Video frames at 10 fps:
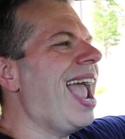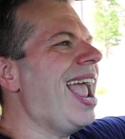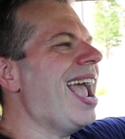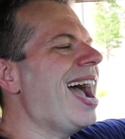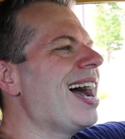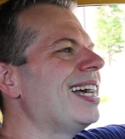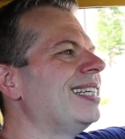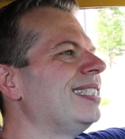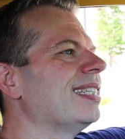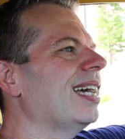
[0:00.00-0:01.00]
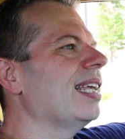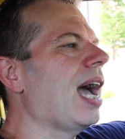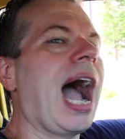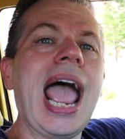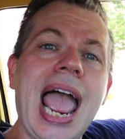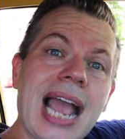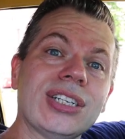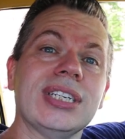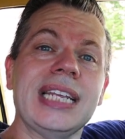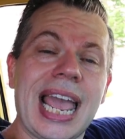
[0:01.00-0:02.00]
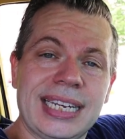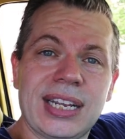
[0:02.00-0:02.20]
And I actually had